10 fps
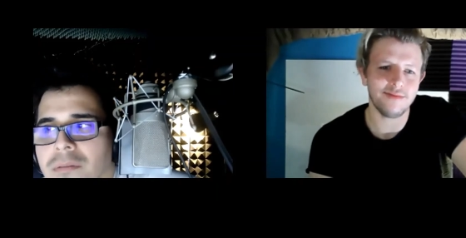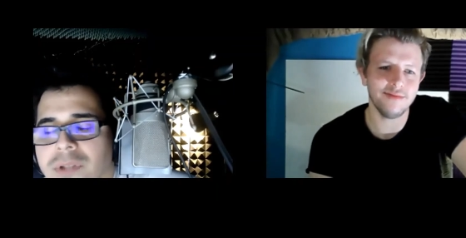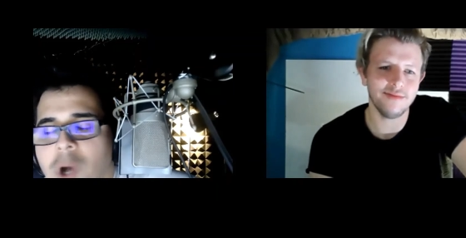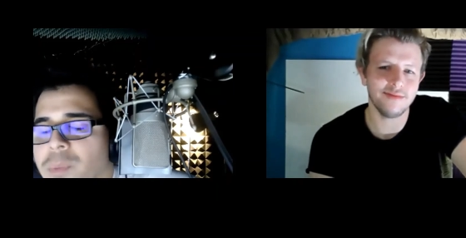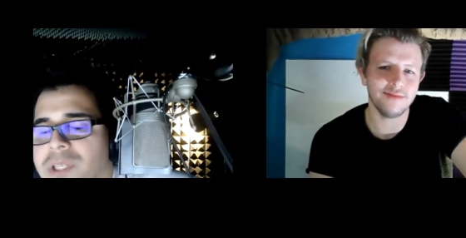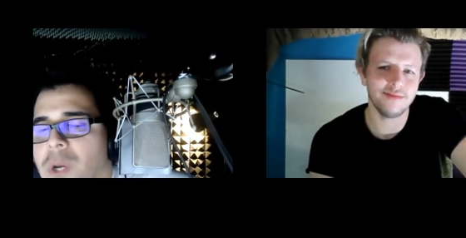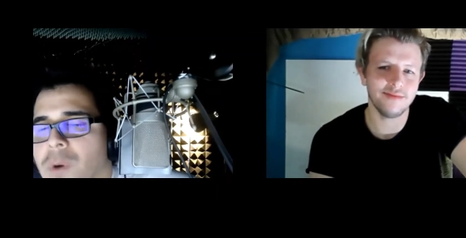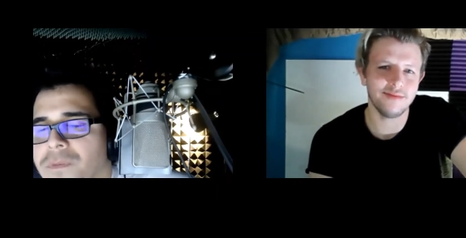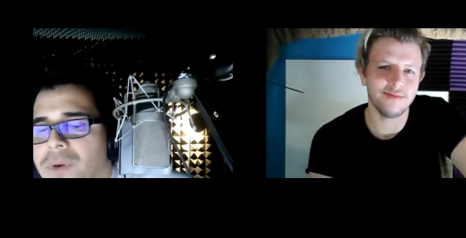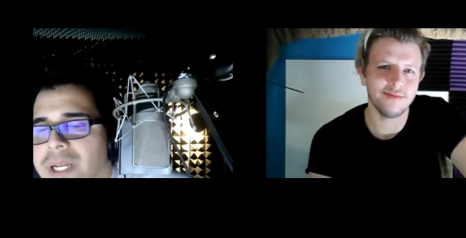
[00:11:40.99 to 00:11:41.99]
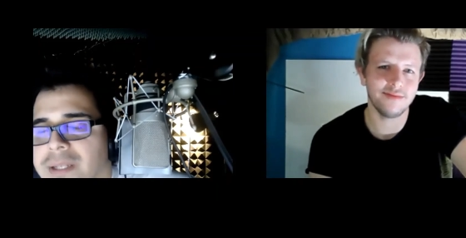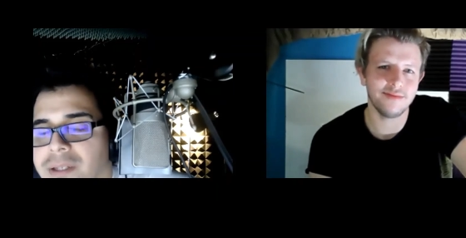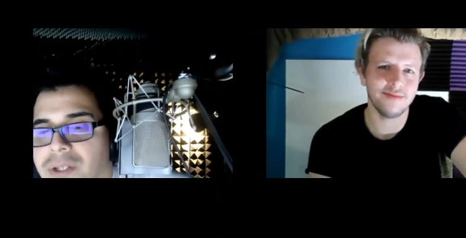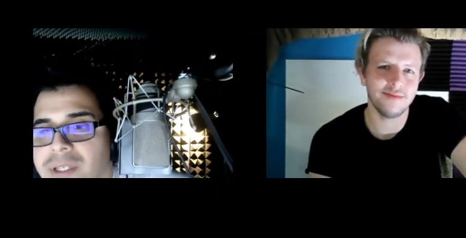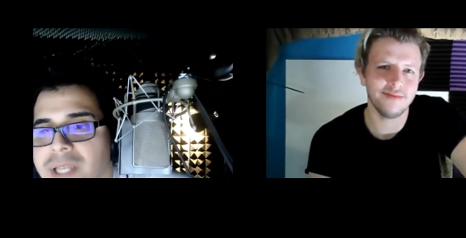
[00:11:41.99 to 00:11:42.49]
Speaker 1: don't be so afraid
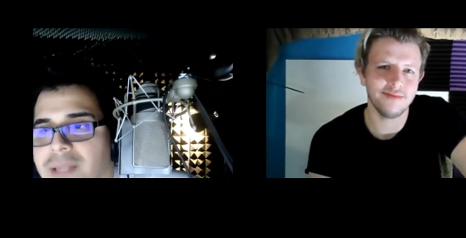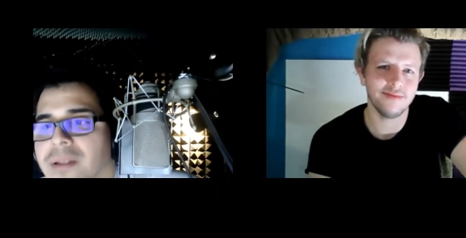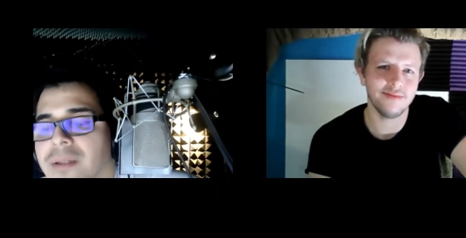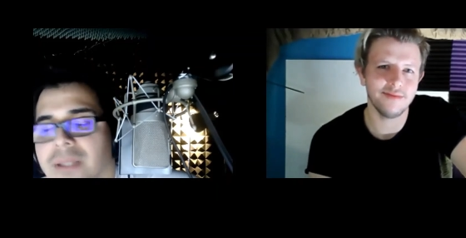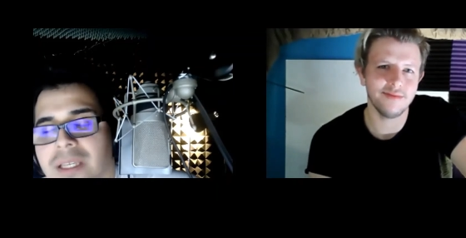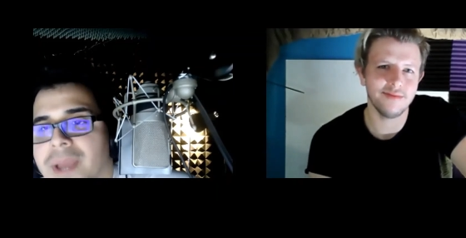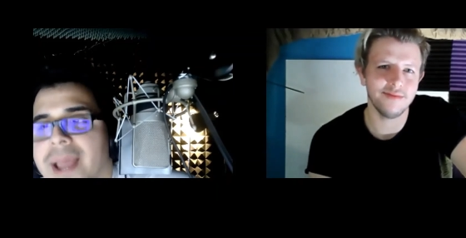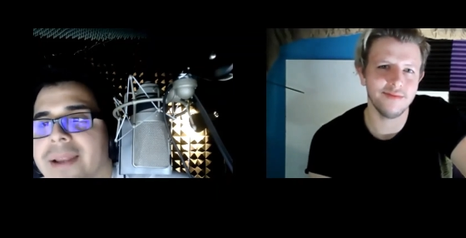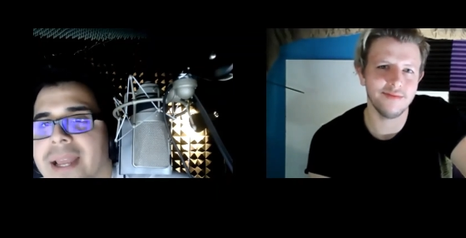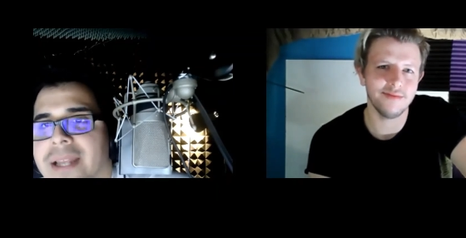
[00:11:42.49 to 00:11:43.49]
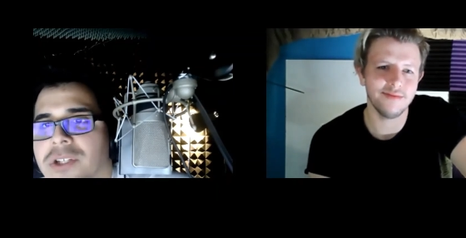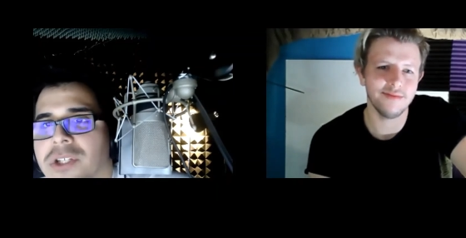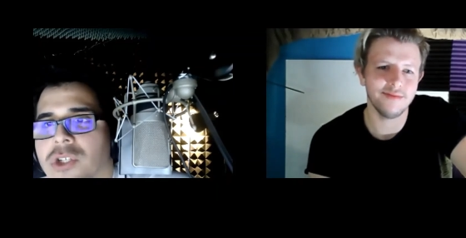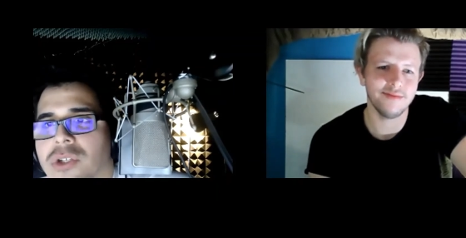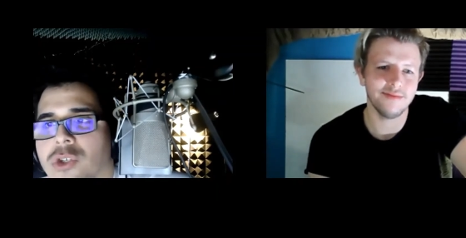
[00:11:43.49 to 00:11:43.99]
to just take the leap and and just
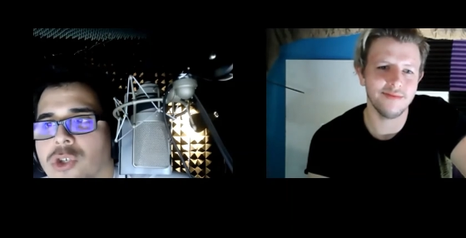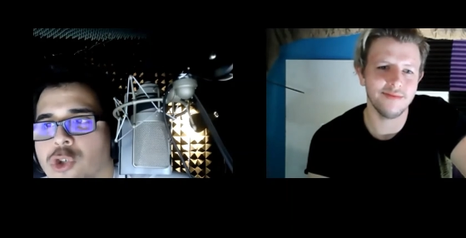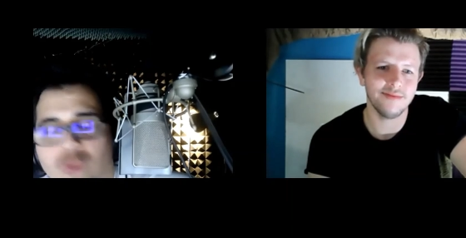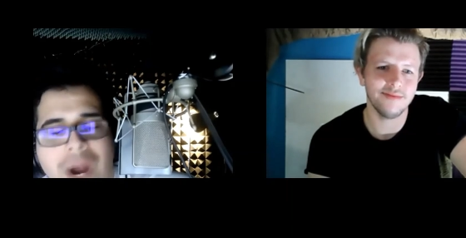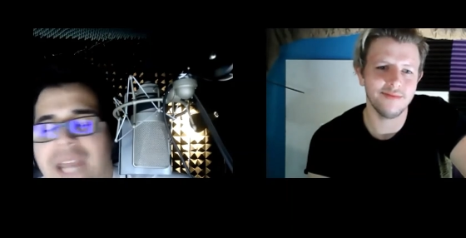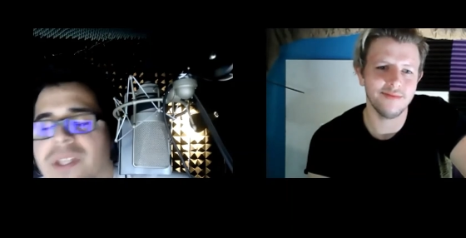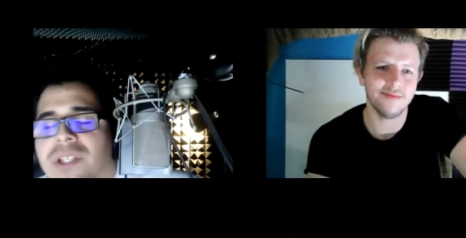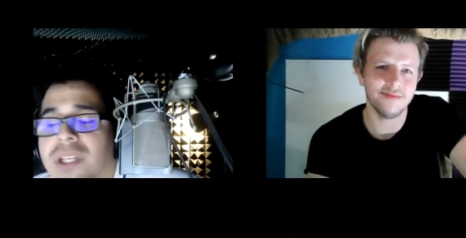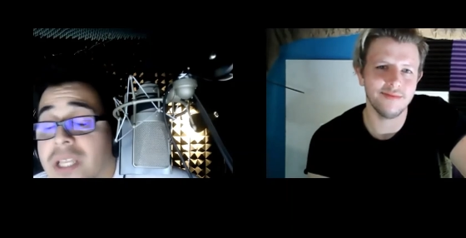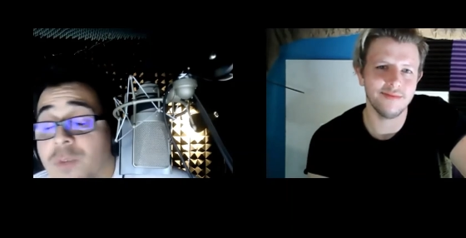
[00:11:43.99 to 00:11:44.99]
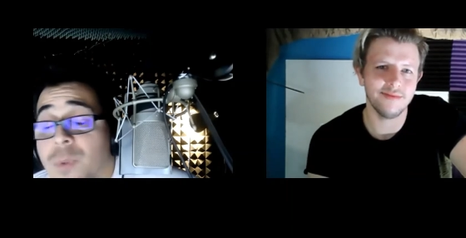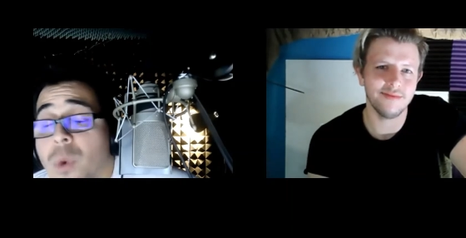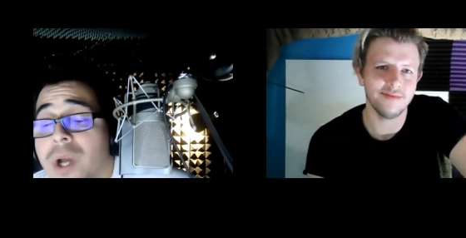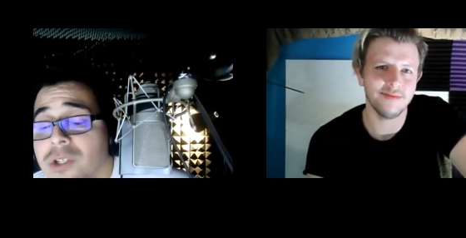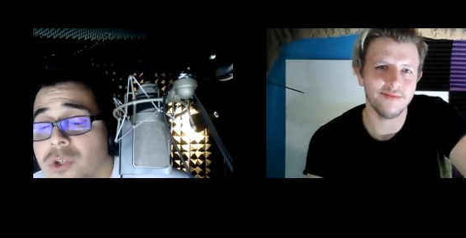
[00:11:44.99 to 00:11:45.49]
try this thing that you've been
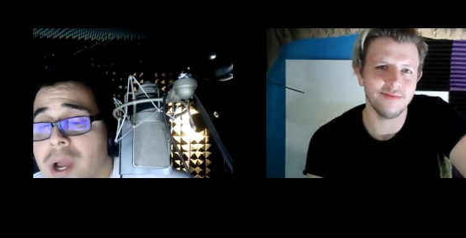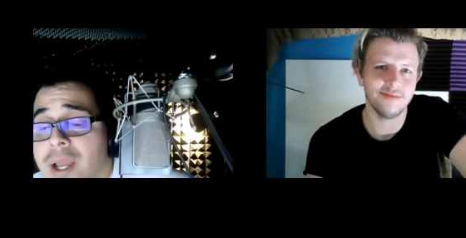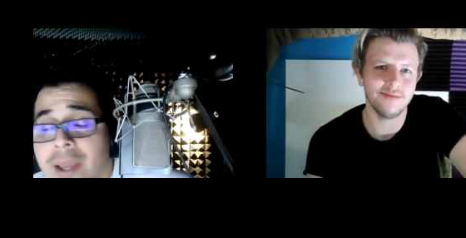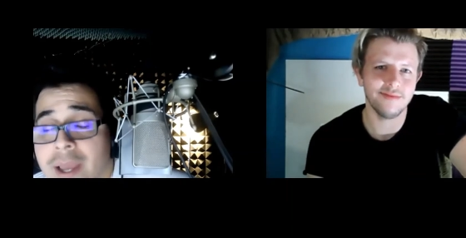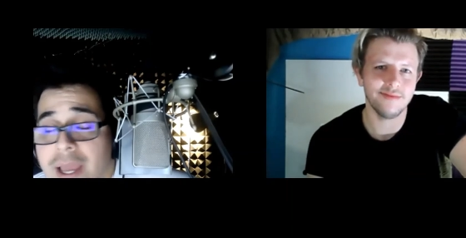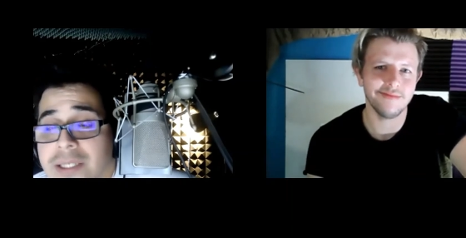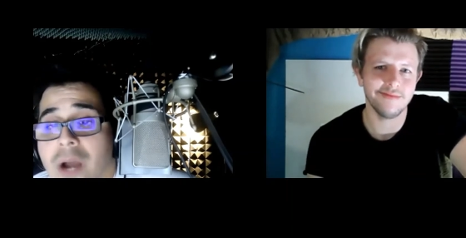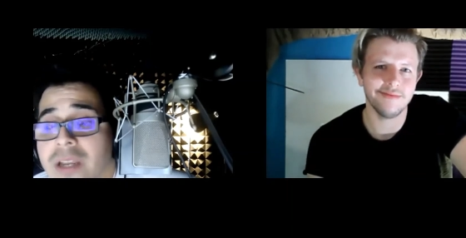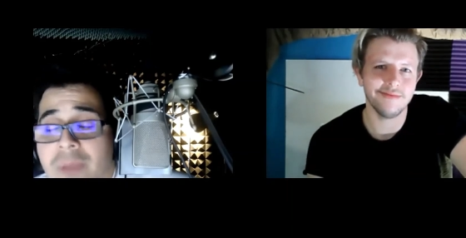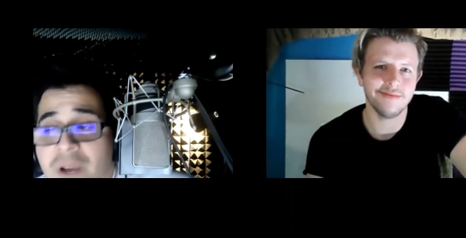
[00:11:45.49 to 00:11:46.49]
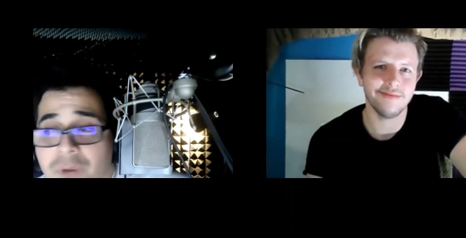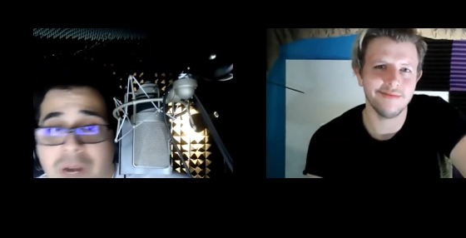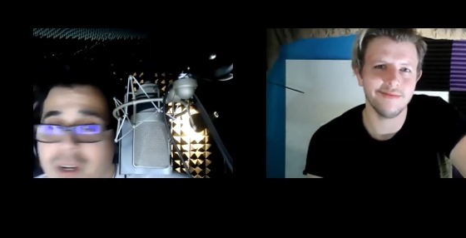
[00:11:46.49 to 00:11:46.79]
wanting to try and talking about forever.